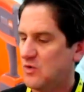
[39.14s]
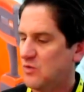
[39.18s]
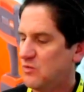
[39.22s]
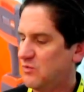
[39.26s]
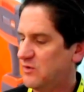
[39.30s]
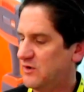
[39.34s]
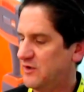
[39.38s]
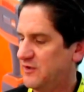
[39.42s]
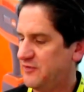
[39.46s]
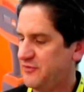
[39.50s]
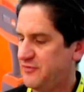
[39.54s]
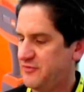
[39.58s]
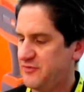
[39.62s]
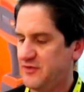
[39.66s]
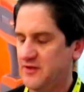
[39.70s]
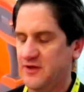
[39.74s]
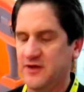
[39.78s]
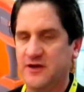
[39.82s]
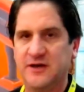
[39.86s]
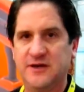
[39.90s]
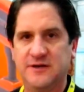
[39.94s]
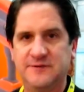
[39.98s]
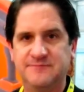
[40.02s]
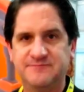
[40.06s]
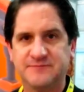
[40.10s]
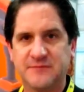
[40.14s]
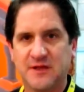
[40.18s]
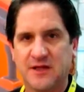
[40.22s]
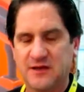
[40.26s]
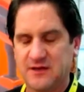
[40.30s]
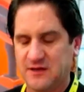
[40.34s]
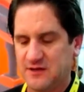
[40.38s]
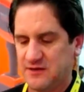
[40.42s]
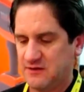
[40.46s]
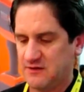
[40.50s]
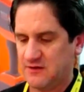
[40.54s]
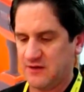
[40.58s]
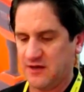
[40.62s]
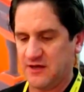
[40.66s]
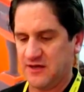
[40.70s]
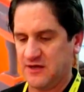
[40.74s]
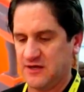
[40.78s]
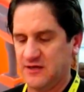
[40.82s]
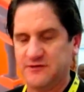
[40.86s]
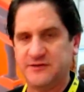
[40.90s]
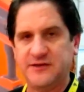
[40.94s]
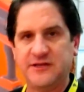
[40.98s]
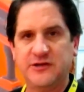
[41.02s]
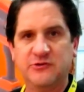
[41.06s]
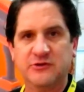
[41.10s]
with uh,
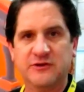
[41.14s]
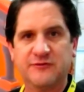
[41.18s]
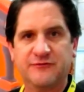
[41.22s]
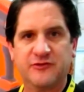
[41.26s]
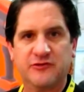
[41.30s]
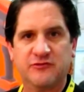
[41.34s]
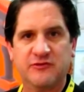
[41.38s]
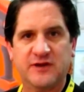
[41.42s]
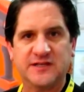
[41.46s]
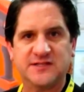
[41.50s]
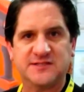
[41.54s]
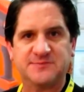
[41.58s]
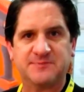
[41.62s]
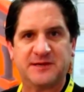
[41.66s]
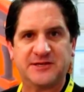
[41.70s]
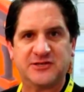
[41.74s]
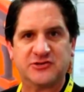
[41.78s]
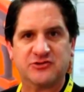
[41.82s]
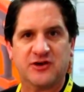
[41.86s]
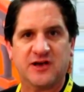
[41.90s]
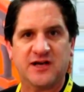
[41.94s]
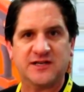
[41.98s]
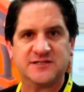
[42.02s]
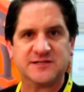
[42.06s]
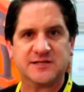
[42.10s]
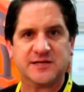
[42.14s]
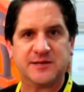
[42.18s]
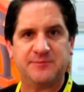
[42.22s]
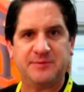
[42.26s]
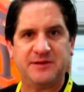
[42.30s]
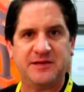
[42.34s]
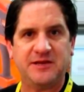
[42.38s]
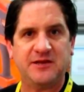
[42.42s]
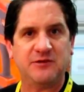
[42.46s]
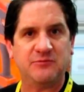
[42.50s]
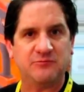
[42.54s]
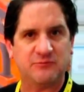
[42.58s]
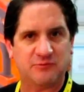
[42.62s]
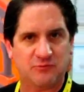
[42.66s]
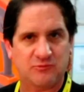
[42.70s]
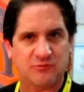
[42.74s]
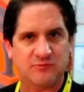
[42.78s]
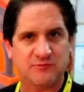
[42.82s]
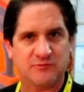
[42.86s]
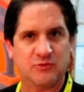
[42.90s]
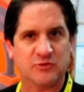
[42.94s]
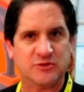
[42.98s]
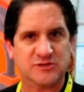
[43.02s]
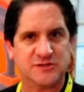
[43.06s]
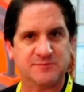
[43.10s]
uh, near-infrared spectroscopy,
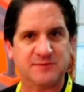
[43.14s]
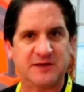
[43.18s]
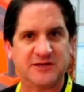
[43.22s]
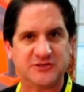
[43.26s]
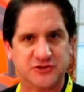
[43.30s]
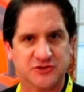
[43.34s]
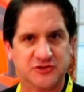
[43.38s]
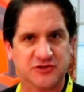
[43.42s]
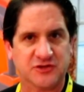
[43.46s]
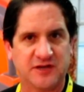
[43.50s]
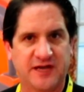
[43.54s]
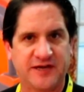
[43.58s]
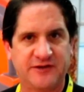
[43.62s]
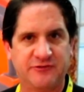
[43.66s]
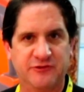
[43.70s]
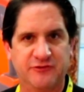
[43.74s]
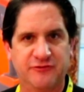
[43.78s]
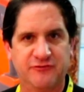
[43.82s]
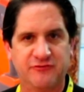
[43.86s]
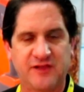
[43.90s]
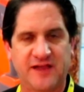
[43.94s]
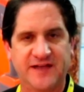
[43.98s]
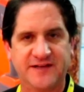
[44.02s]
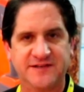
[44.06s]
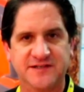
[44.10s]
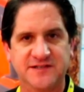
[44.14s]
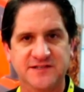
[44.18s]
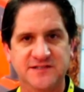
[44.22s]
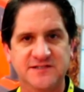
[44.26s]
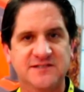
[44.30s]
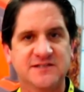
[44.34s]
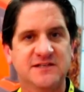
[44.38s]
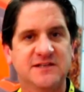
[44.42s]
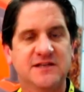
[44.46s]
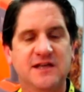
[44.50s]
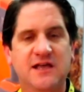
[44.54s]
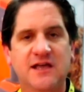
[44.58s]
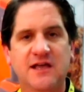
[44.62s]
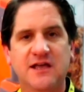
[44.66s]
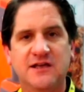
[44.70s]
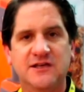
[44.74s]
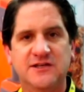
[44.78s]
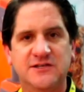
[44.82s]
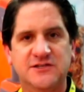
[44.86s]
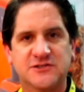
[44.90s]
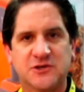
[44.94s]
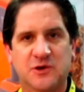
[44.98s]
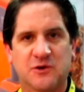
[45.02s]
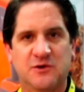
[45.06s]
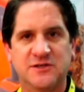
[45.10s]
which measures light reflectance.
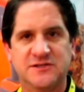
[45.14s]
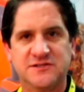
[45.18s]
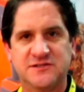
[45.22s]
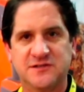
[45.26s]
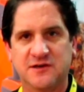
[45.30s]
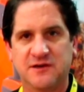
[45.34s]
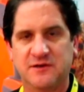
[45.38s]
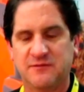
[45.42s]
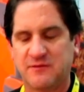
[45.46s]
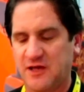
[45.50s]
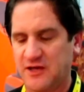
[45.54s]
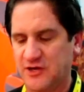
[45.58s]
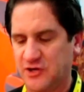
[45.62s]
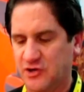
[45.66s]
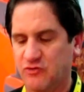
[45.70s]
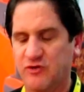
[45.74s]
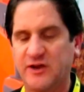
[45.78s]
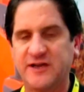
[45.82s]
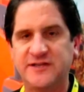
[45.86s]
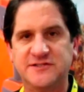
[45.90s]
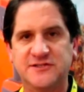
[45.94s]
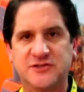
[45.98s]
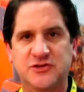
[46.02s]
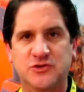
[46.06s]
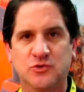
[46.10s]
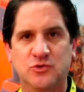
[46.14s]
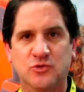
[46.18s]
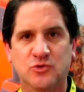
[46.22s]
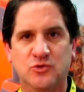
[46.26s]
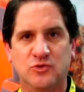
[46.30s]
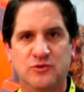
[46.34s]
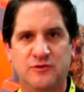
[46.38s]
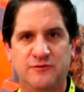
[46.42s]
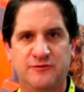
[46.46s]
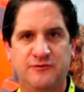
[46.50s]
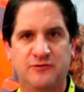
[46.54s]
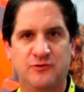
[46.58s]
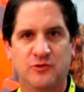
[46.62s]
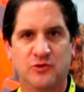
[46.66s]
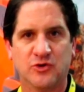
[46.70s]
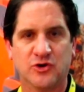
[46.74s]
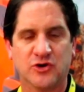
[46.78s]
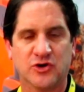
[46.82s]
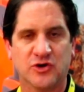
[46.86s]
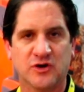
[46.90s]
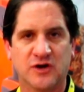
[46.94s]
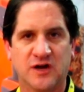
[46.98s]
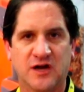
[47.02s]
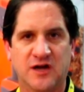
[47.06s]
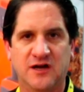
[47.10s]
So it's a, a great tool
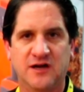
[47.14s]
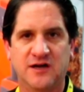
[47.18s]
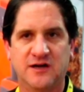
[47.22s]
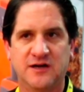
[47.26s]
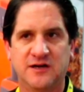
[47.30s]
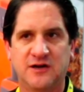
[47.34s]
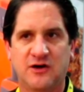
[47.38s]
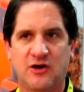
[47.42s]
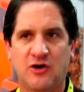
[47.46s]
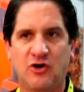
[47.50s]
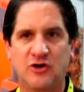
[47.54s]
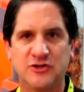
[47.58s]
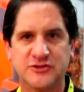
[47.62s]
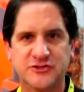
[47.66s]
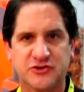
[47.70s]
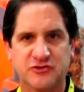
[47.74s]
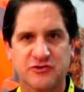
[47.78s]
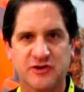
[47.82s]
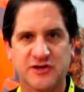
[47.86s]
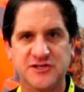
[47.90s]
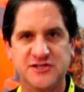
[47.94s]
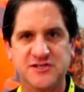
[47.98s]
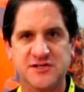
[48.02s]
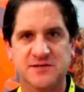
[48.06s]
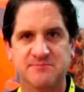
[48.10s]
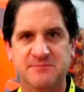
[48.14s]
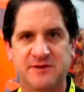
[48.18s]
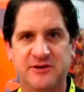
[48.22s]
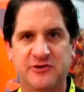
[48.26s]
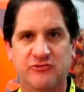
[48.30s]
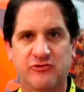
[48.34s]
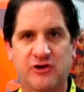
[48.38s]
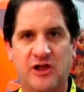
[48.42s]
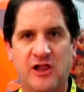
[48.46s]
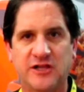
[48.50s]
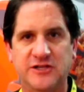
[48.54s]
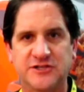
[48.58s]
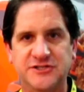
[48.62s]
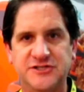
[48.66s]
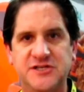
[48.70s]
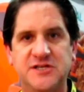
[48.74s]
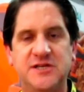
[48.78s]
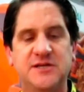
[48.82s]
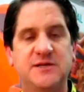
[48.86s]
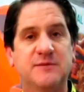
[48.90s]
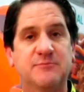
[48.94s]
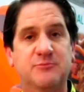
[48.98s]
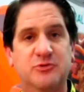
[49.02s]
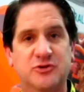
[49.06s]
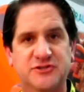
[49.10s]
for uh, alteration
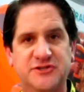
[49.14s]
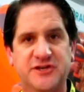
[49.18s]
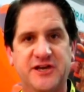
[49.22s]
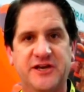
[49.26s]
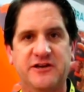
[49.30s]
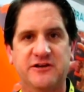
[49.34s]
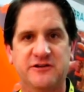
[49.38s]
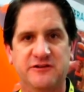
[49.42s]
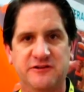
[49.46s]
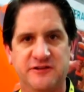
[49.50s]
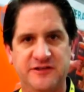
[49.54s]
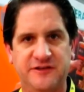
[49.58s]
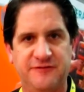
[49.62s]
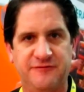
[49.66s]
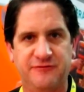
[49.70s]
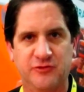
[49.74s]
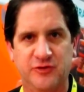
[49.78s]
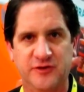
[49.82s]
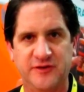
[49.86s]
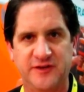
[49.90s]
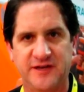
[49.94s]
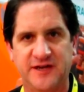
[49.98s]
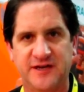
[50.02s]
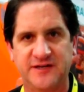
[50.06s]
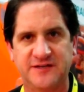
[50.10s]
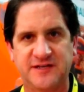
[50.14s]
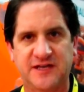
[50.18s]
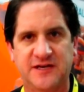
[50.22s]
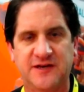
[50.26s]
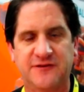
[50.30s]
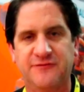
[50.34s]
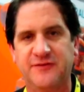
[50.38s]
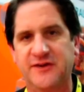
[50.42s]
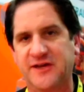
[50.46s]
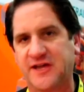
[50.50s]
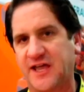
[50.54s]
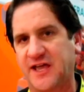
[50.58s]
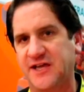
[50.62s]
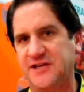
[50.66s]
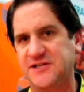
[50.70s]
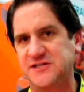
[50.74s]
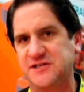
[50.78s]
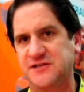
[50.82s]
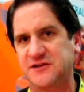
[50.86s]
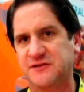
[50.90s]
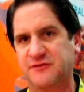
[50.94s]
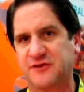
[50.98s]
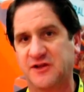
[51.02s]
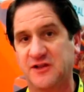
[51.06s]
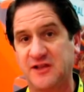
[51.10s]
mineralogy, particularly for the
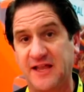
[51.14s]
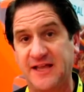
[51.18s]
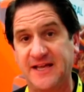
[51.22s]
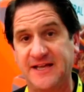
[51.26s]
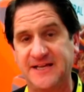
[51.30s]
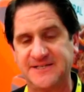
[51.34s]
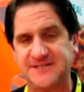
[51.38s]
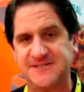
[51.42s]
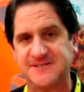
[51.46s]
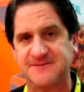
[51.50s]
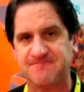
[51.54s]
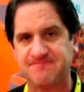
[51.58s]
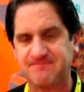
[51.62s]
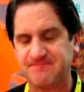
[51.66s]
identification of clays.